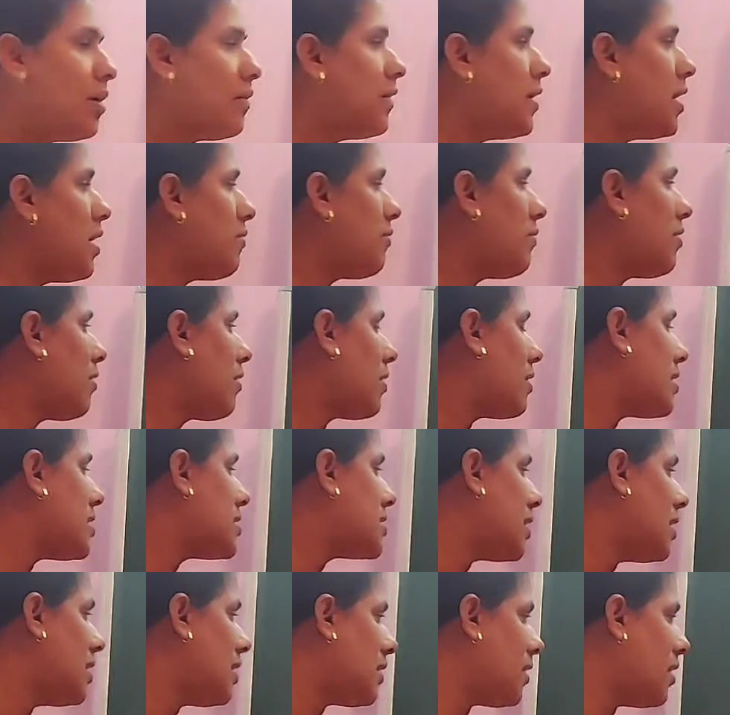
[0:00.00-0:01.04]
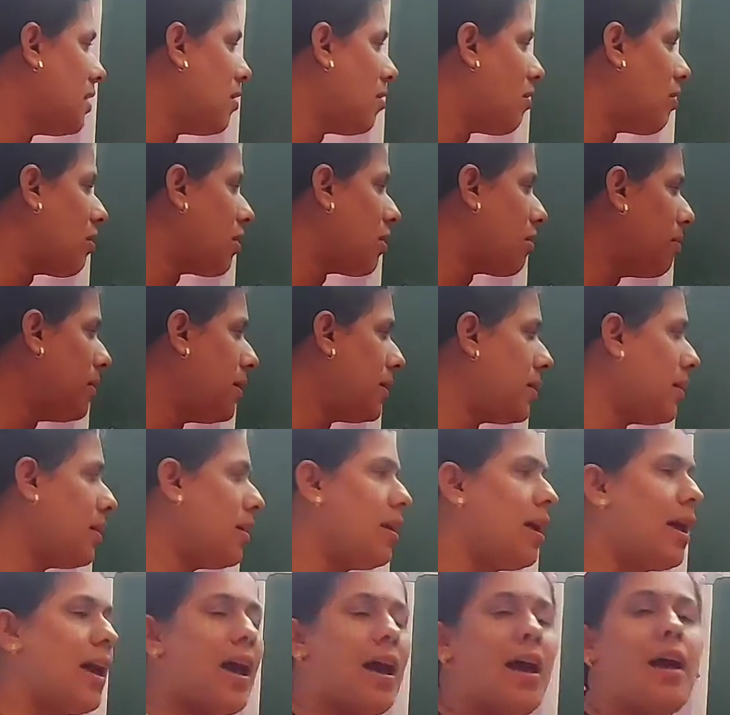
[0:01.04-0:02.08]
Therefore, resultant
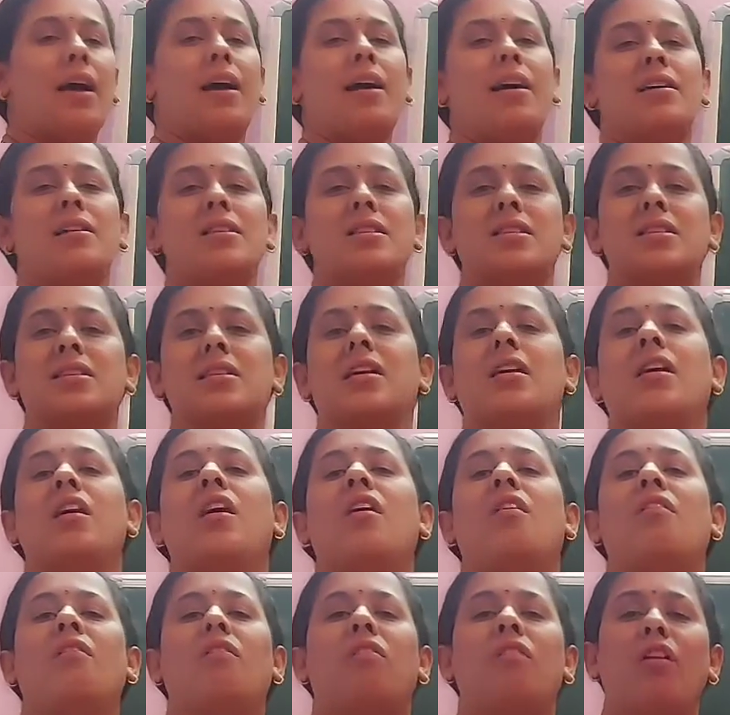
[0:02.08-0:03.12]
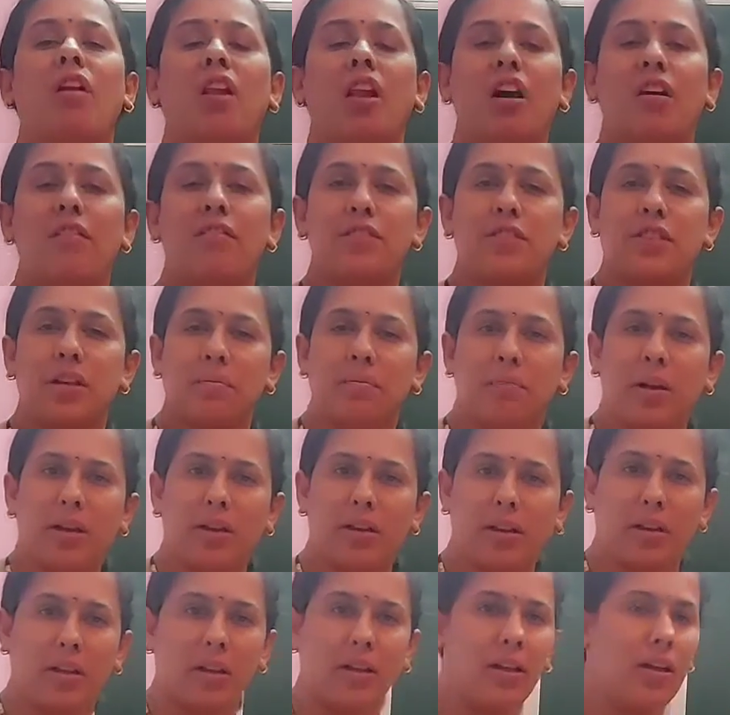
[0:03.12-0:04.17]
orbital has full of
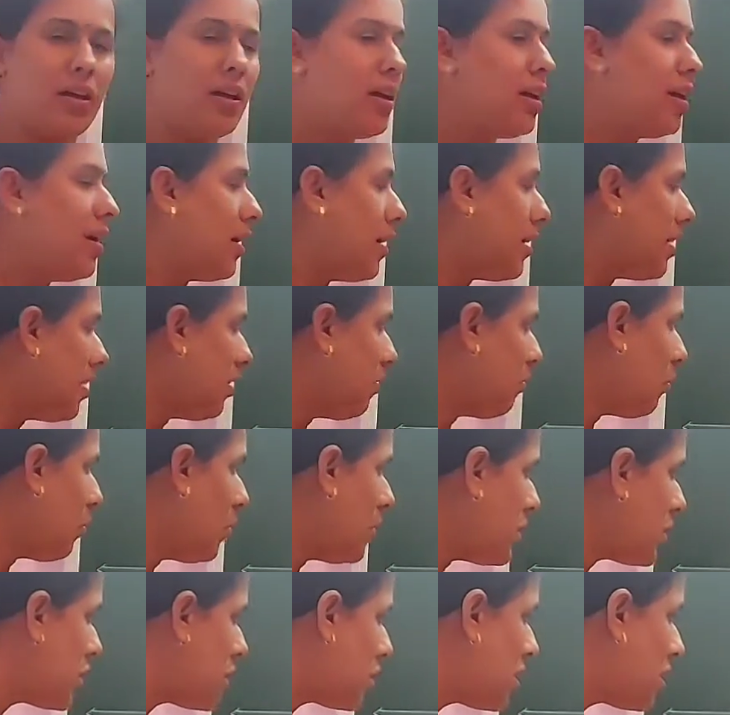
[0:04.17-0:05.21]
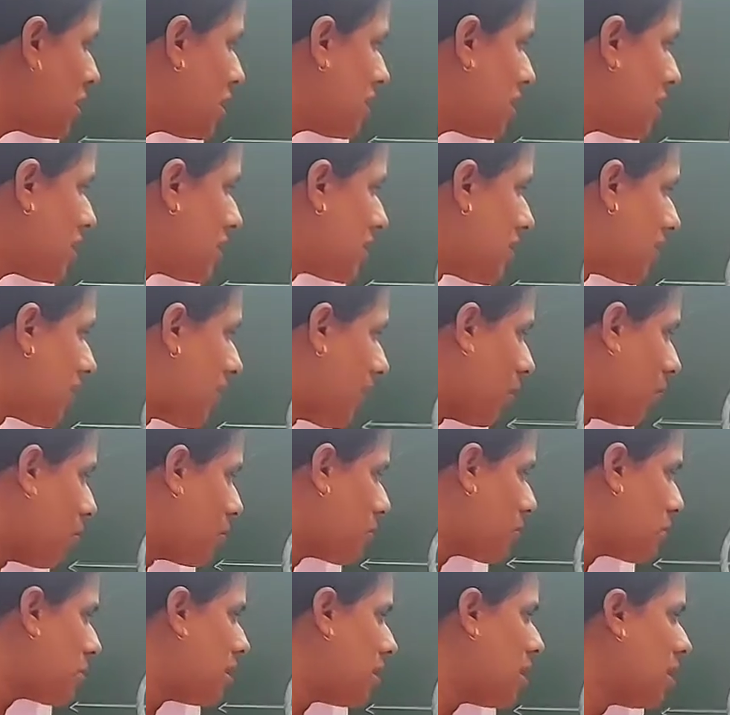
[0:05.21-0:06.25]
symmetry in which
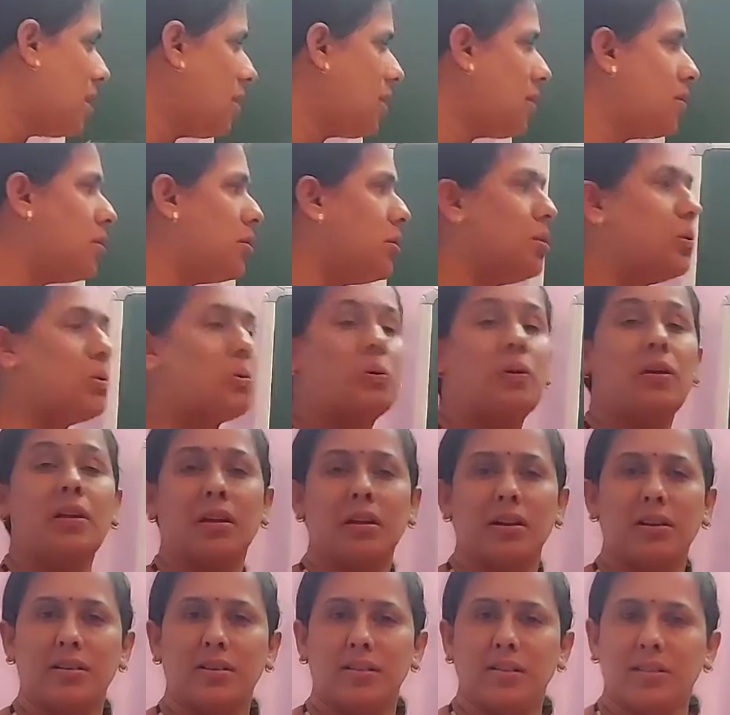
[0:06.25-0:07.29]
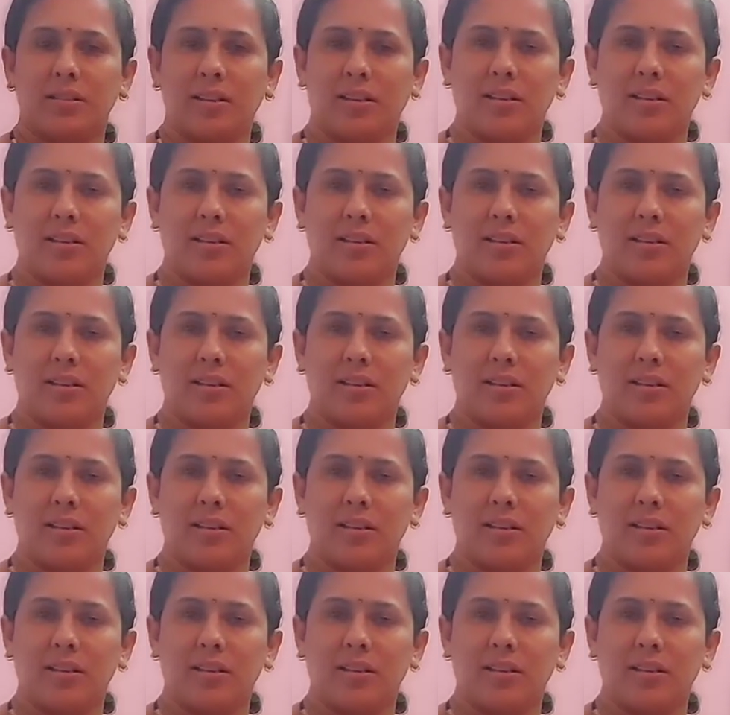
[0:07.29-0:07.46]
surrounds the nucleus.